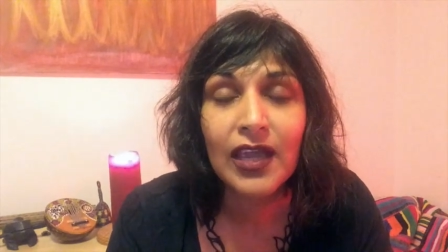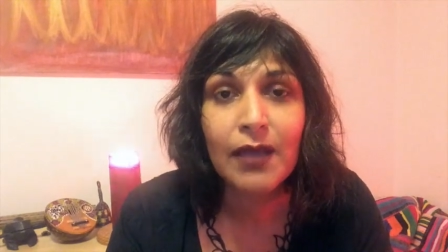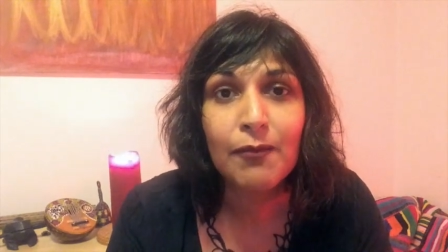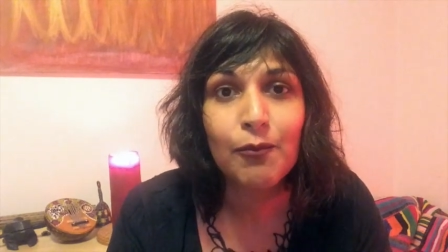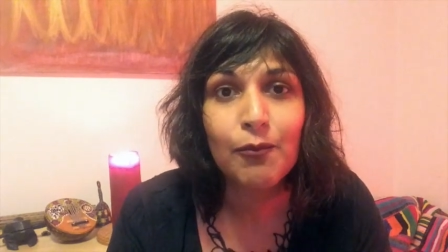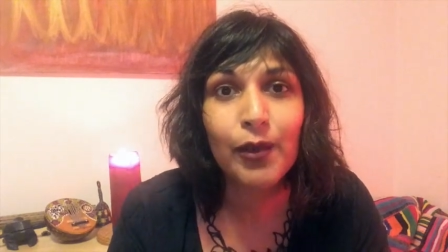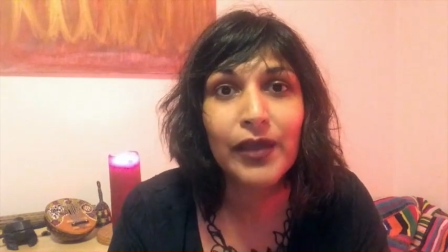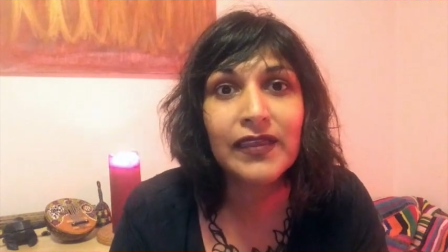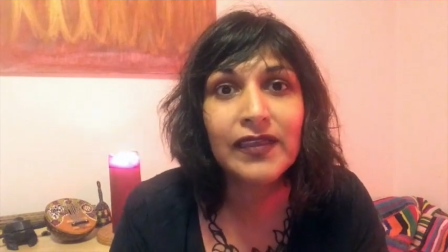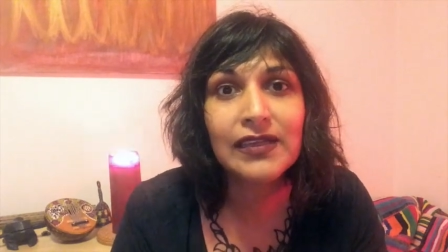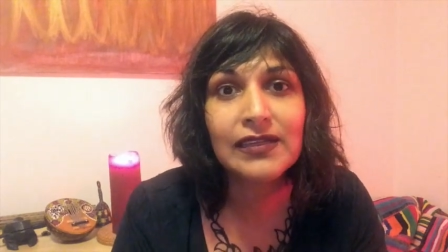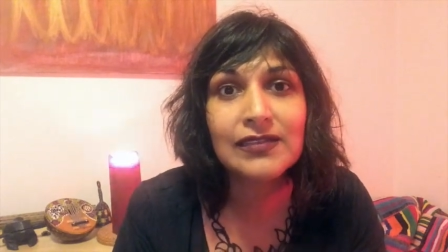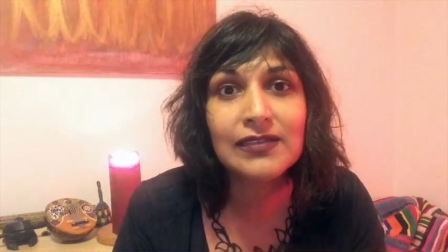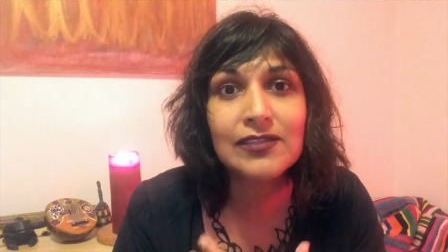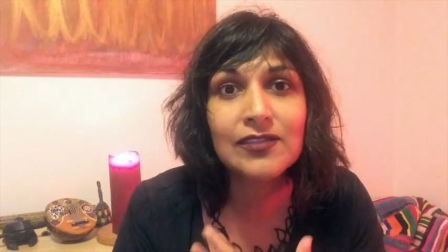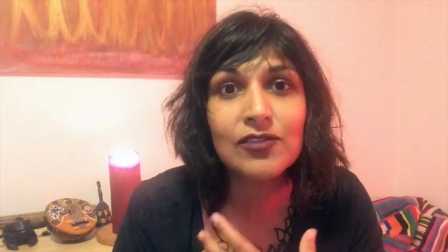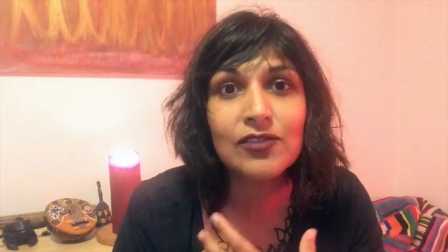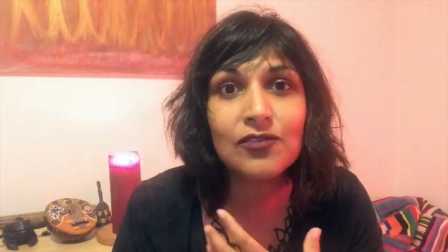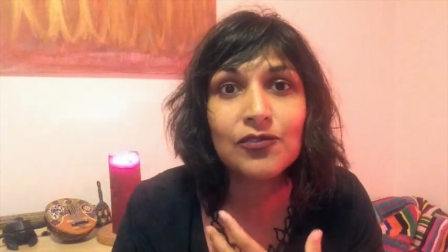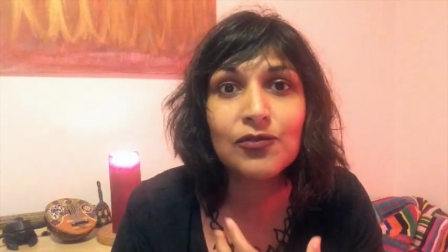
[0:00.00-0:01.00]
whether it's
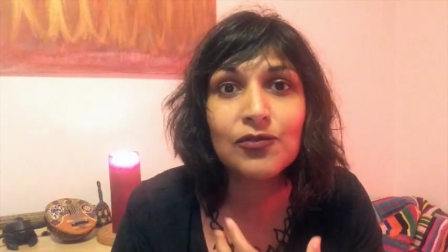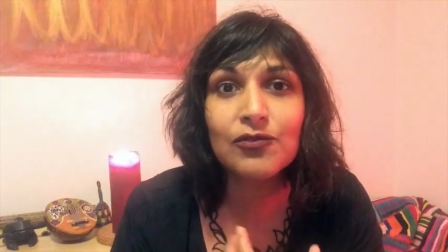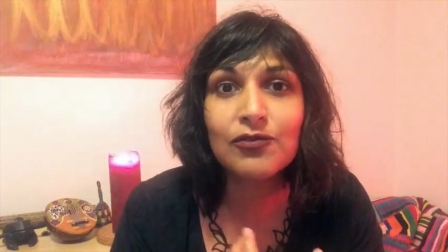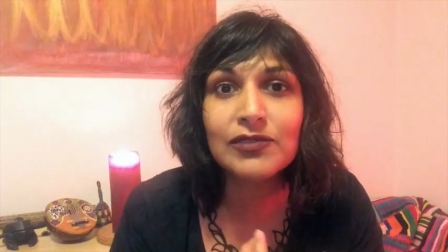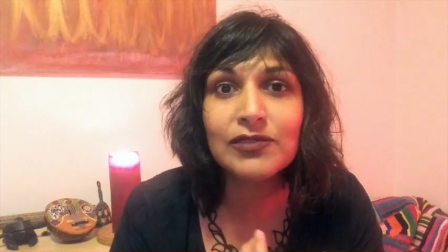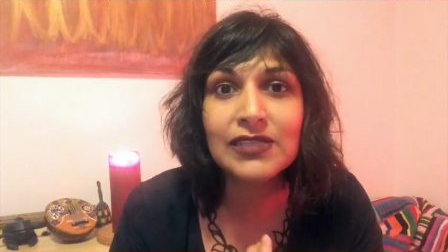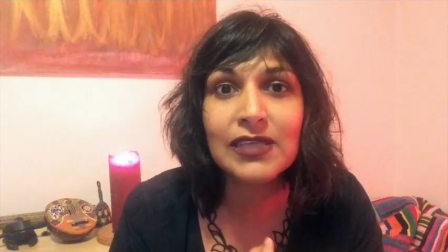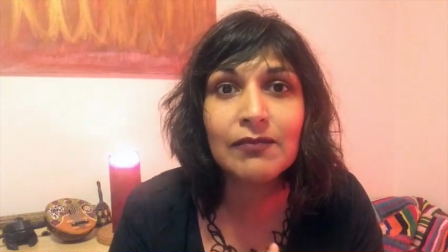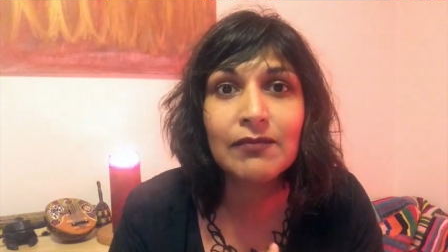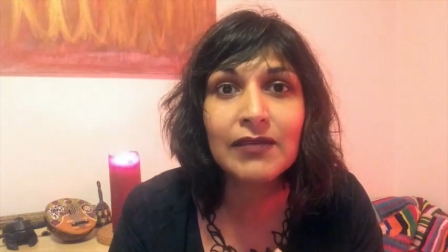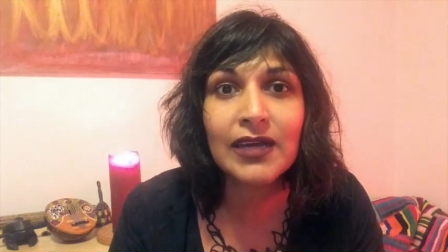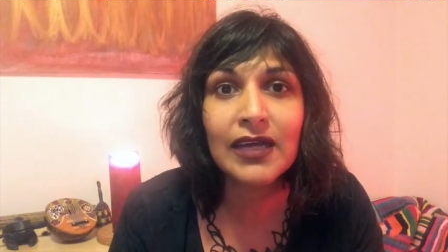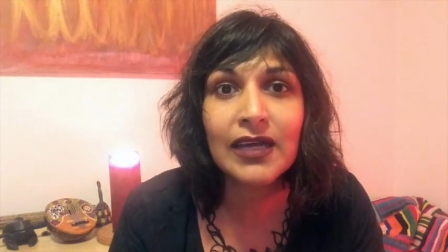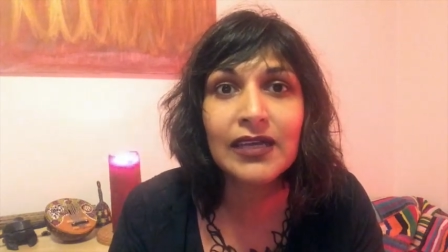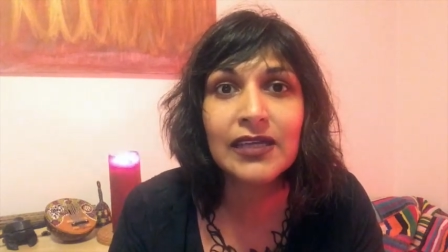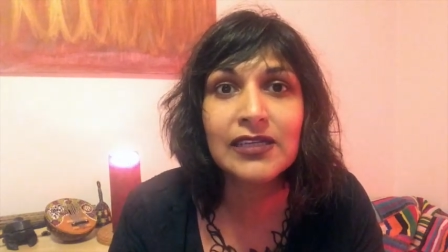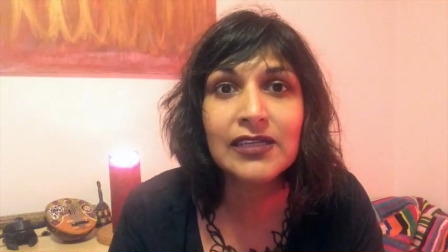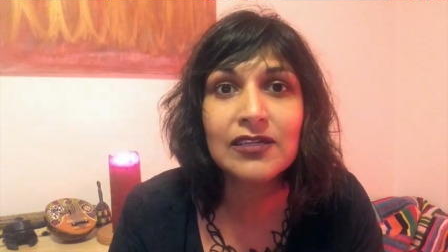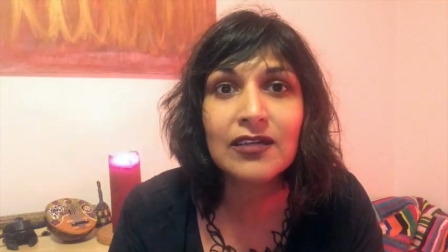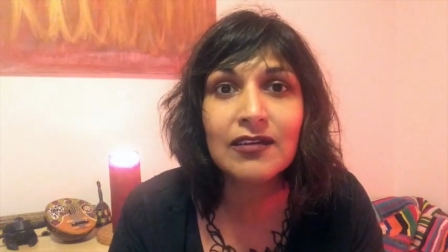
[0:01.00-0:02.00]
through some
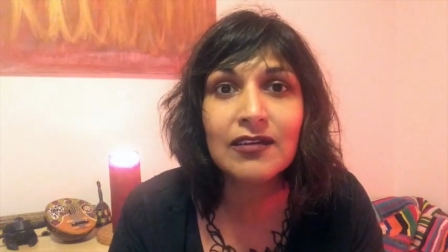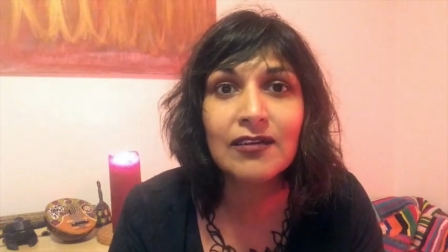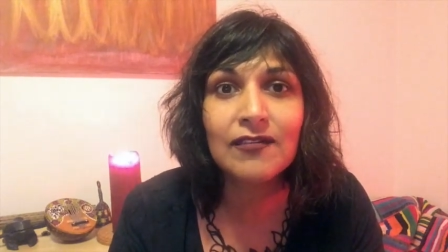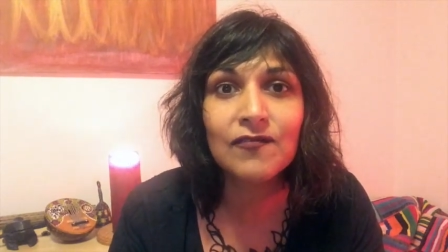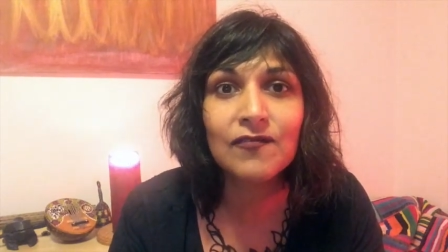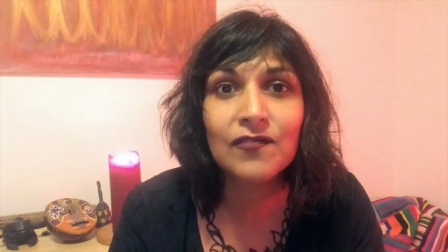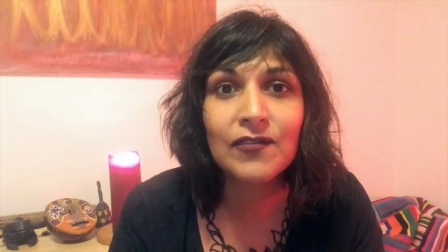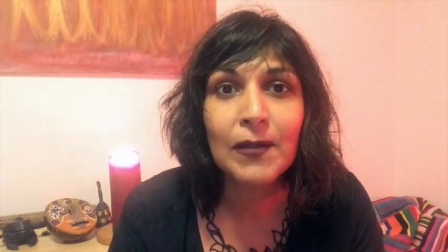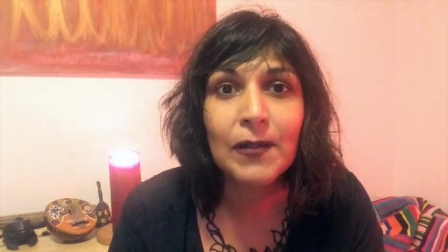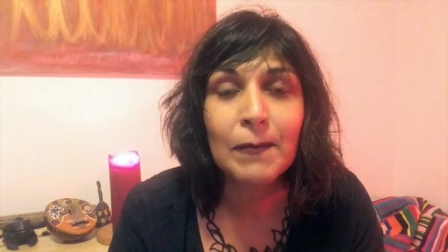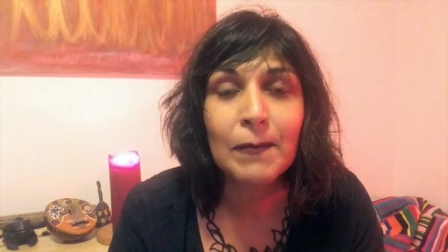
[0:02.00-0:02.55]
kind of